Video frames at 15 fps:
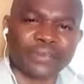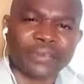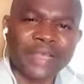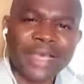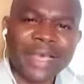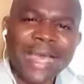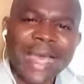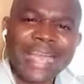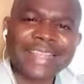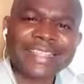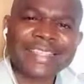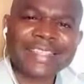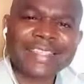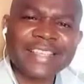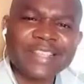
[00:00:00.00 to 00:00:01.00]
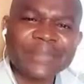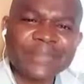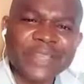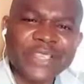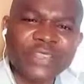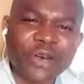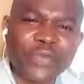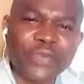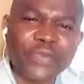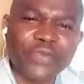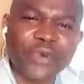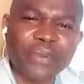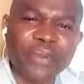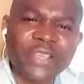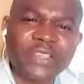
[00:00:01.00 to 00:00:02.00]
And it is this piece of
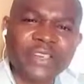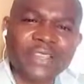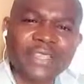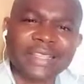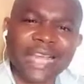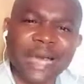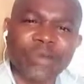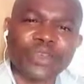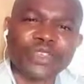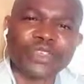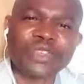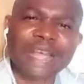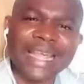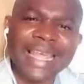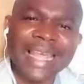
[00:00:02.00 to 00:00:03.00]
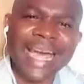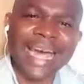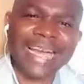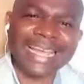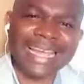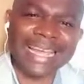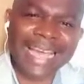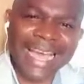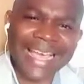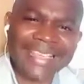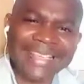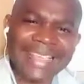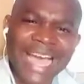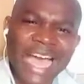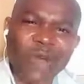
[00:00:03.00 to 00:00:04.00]
information that we usually analyze
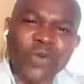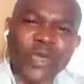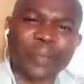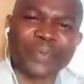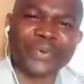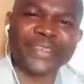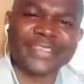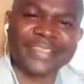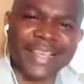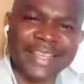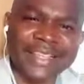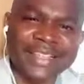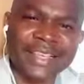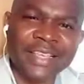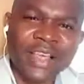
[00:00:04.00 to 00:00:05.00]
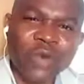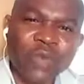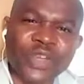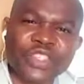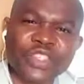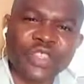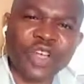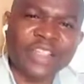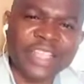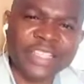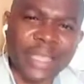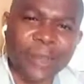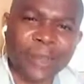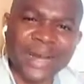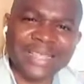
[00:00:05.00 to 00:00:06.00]
and we present. We study the
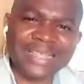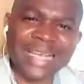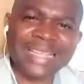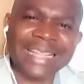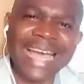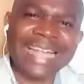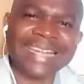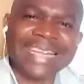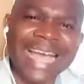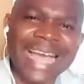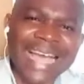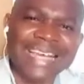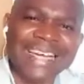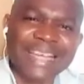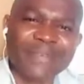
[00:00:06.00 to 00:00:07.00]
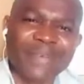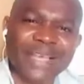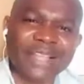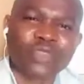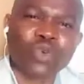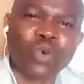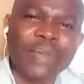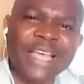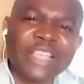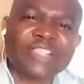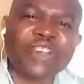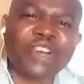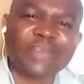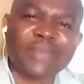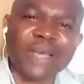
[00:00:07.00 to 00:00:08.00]
pattern and the agreement to make
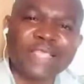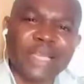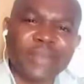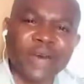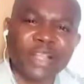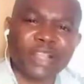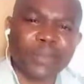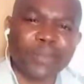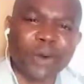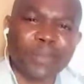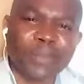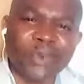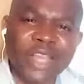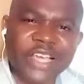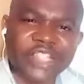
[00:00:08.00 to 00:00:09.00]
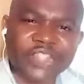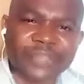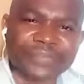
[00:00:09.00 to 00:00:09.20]
judgment about the population.